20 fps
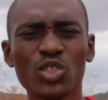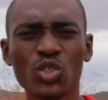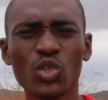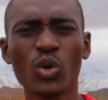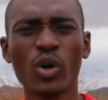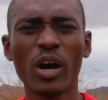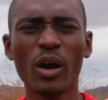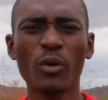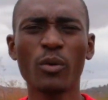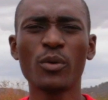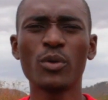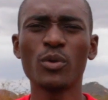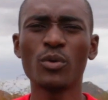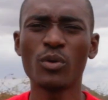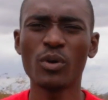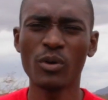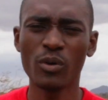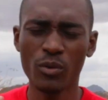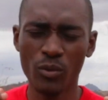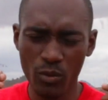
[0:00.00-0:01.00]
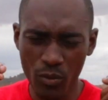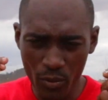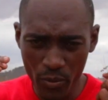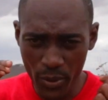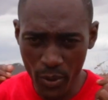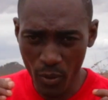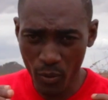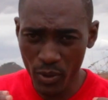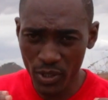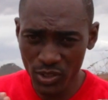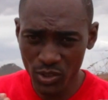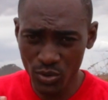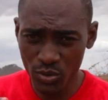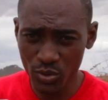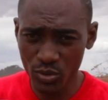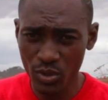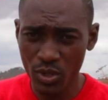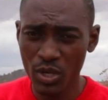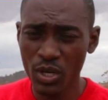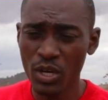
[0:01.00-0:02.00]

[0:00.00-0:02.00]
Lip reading: know how you're going to